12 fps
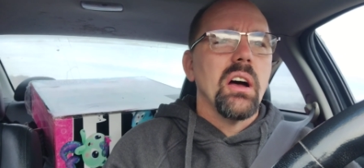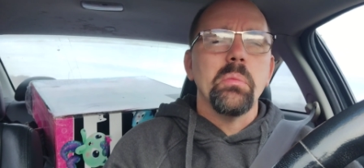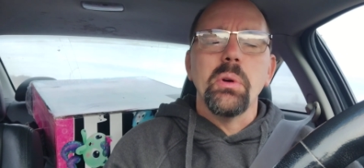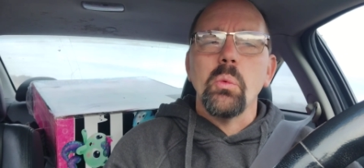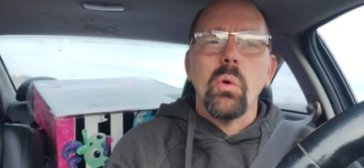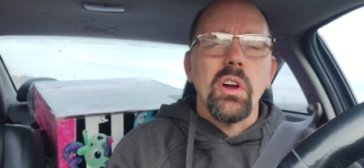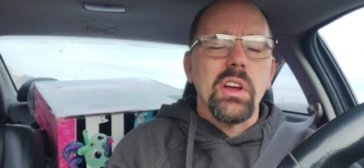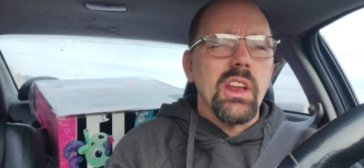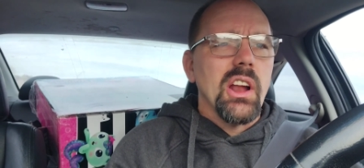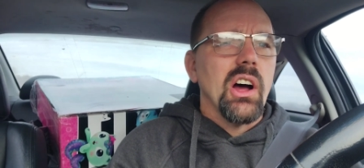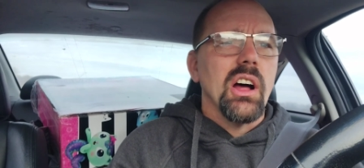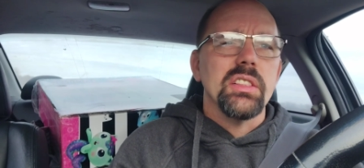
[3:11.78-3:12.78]
I've been
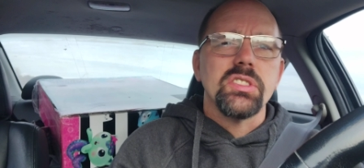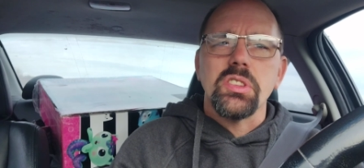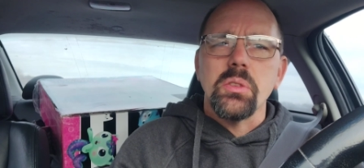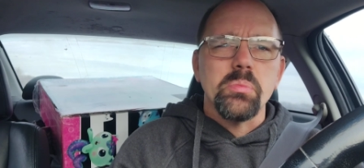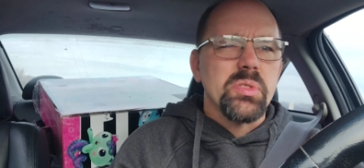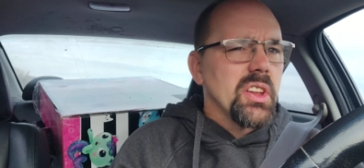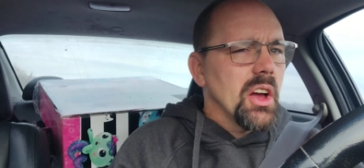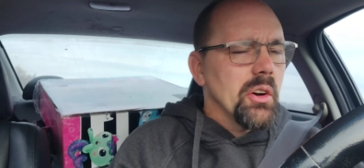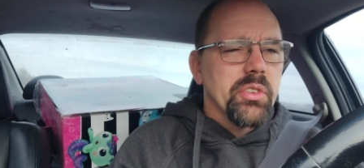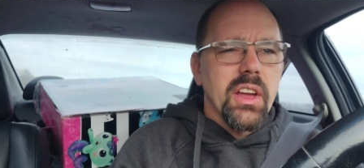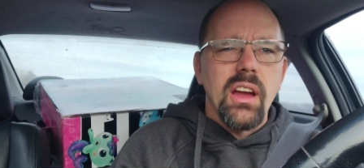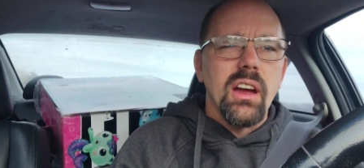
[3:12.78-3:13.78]
working on some
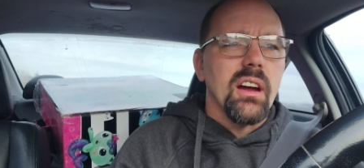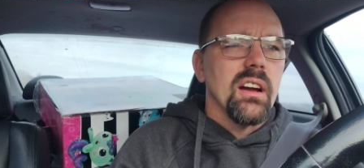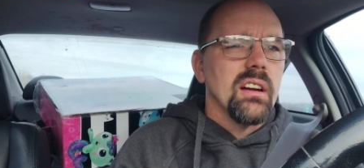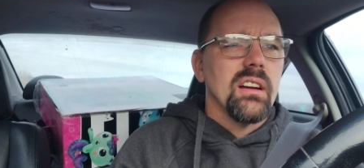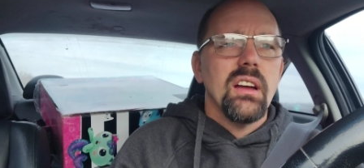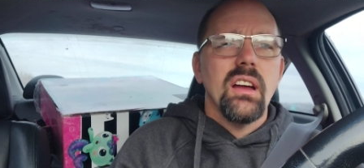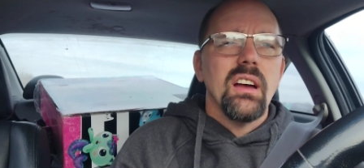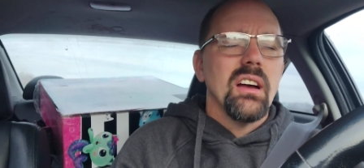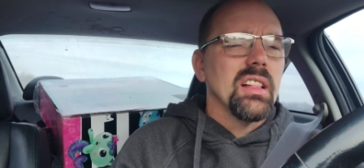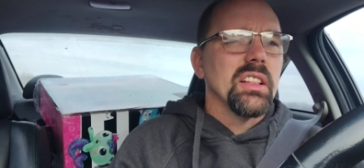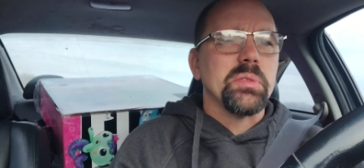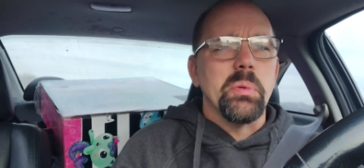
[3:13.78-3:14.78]
self-care.
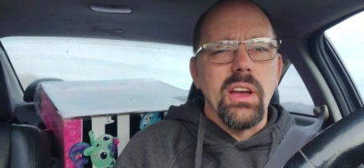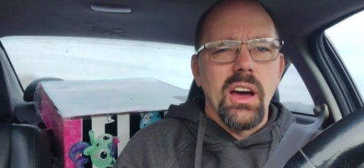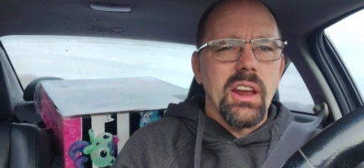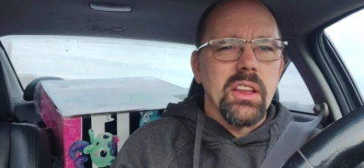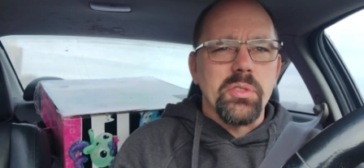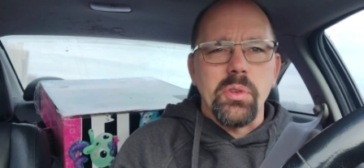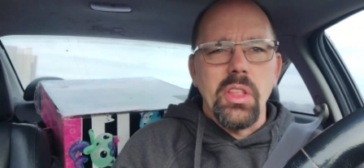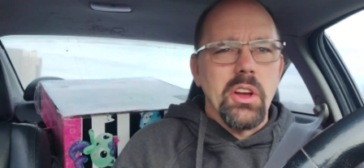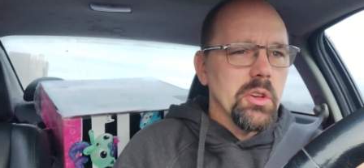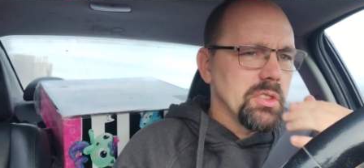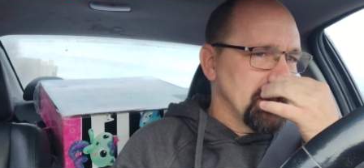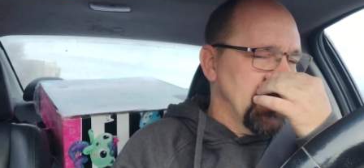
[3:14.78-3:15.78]
And let's be honest, for
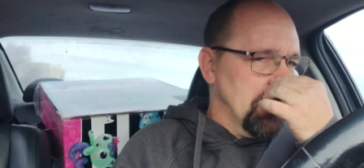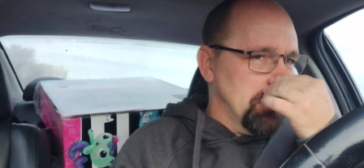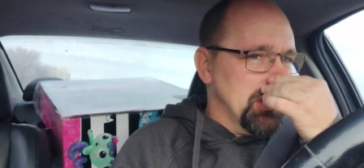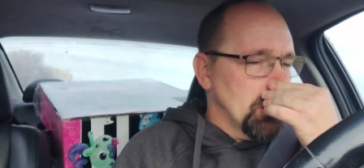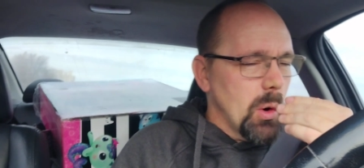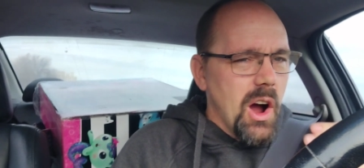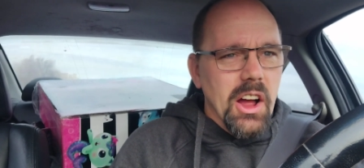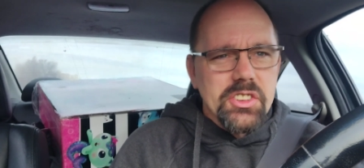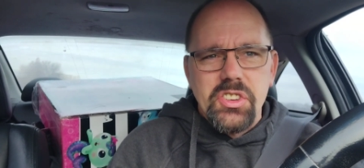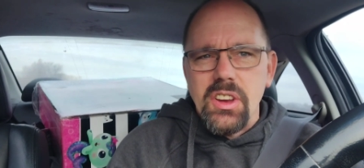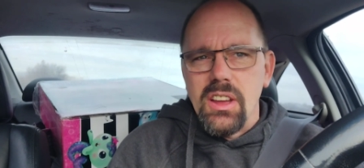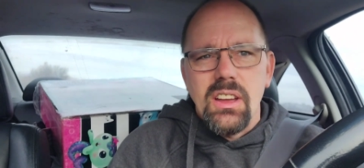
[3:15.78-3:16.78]
those that have been
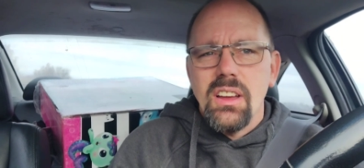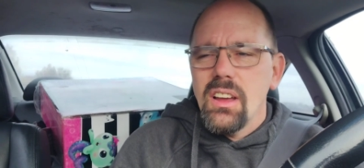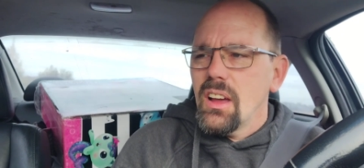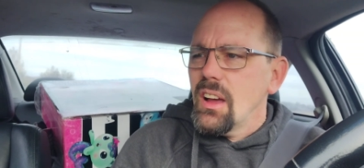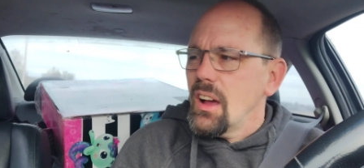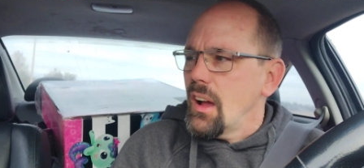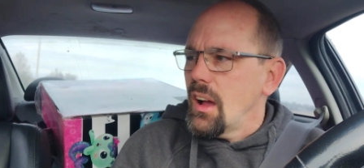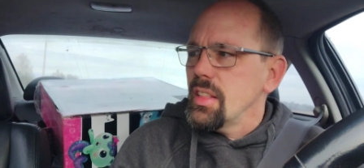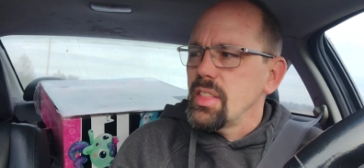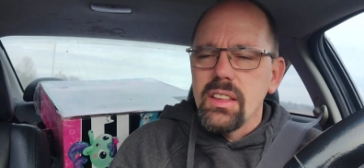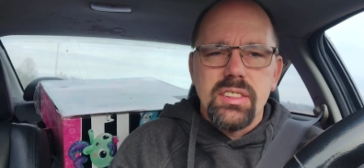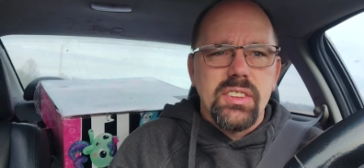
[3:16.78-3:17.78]
watching, uh,
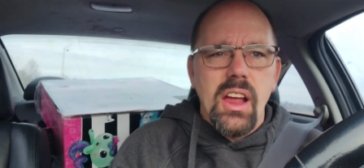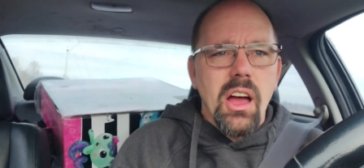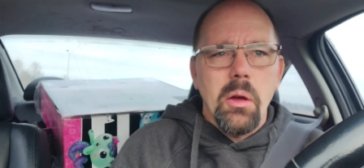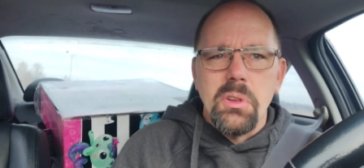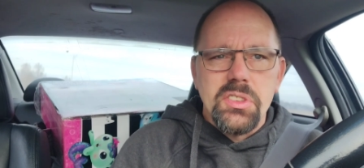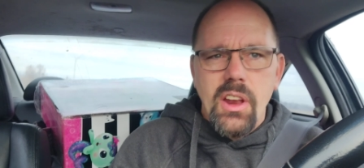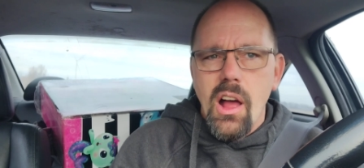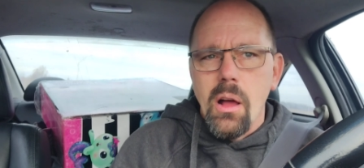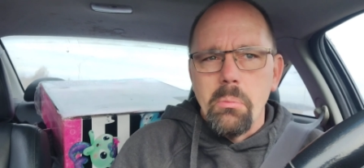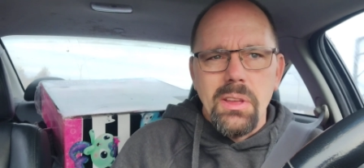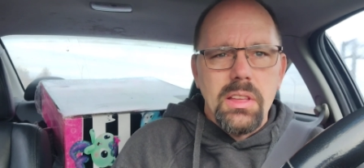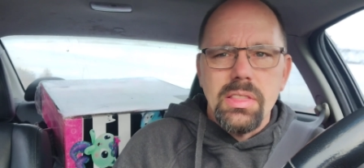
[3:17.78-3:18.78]
this time has
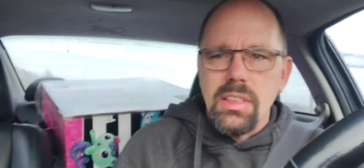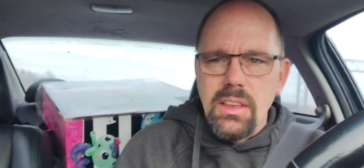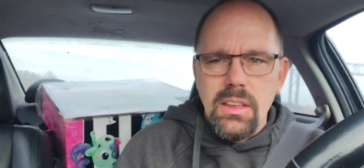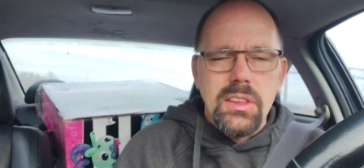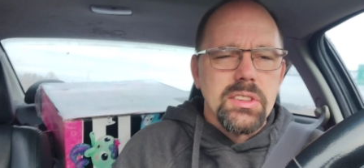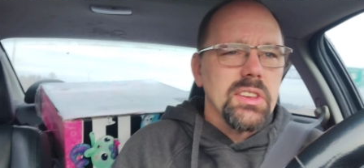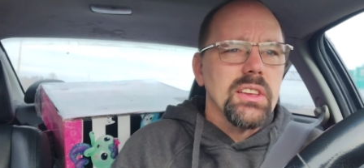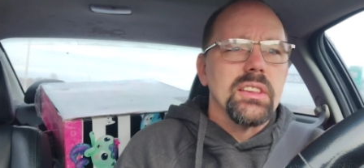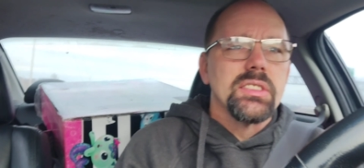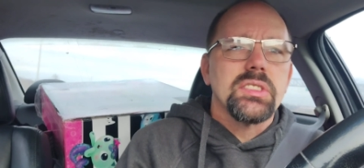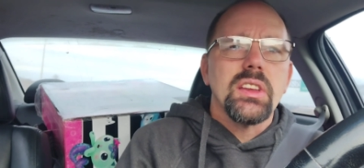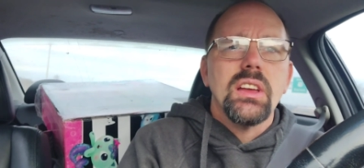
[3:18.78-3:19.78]
not been the
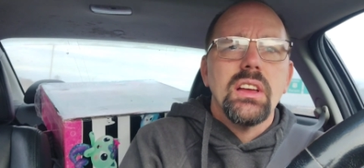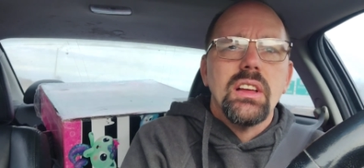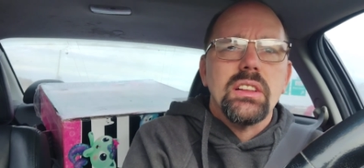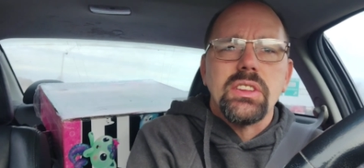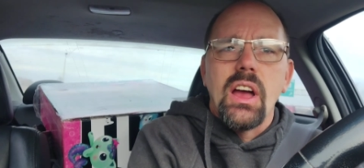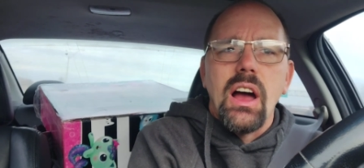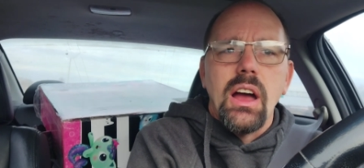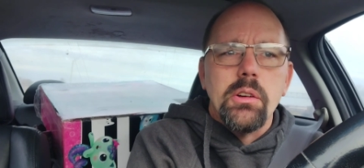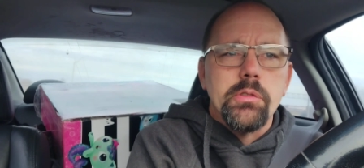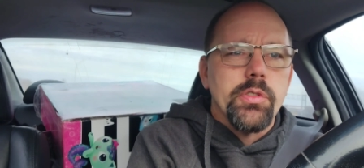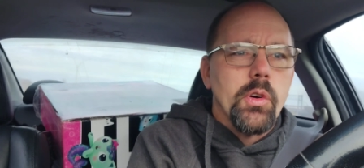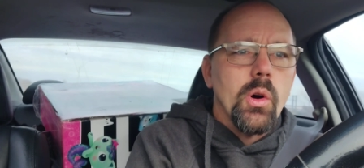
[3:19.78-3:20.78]
easiest
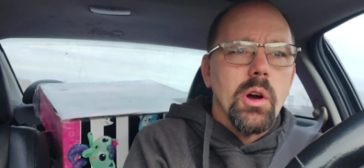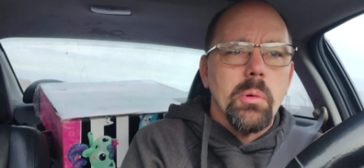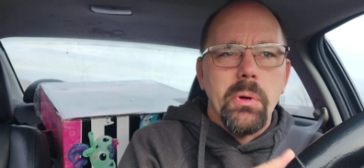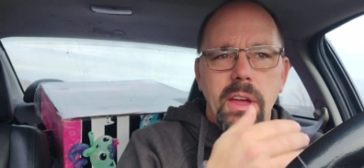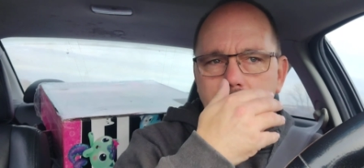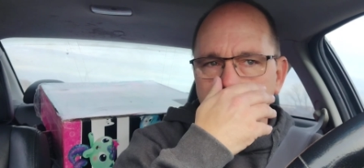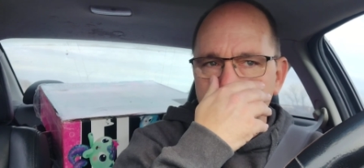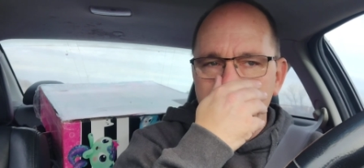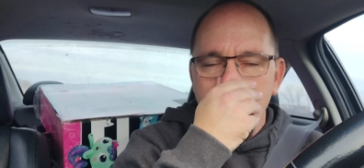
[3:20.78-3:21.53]
time for me.